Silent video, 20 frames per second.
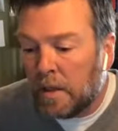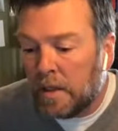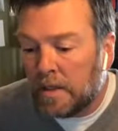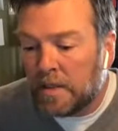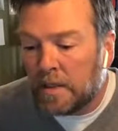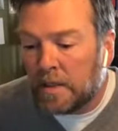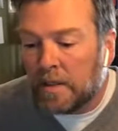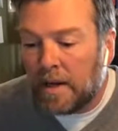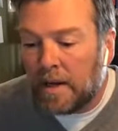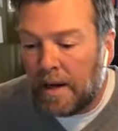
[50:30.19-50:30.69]

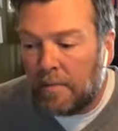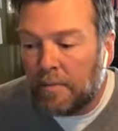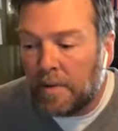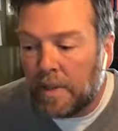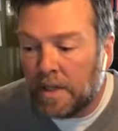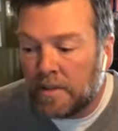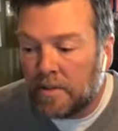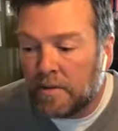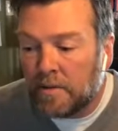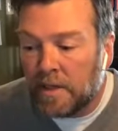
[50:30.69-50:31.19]
it's a
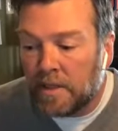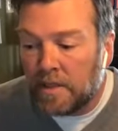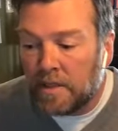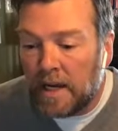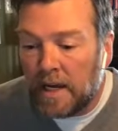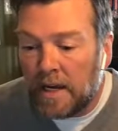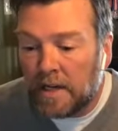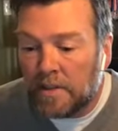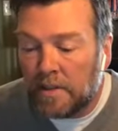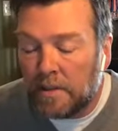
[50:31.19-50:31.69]
complex
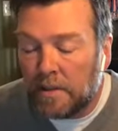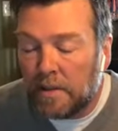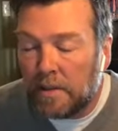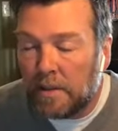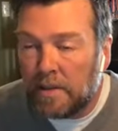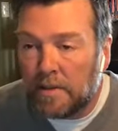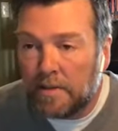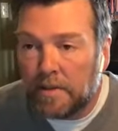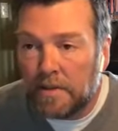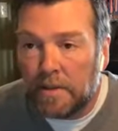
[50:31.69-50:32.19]
transaction.
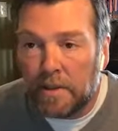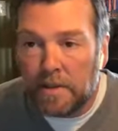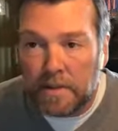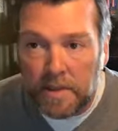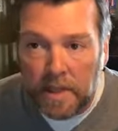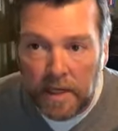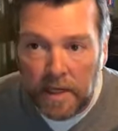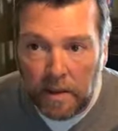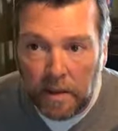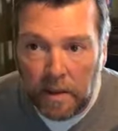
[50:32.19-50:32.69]
There's
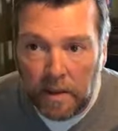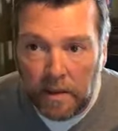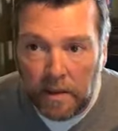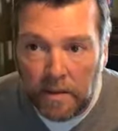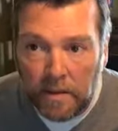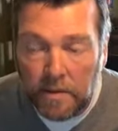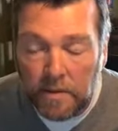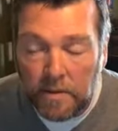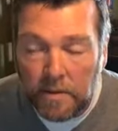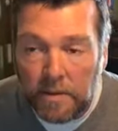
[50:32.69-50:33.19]
inside
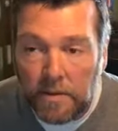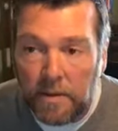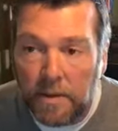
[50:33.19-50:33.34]
loans.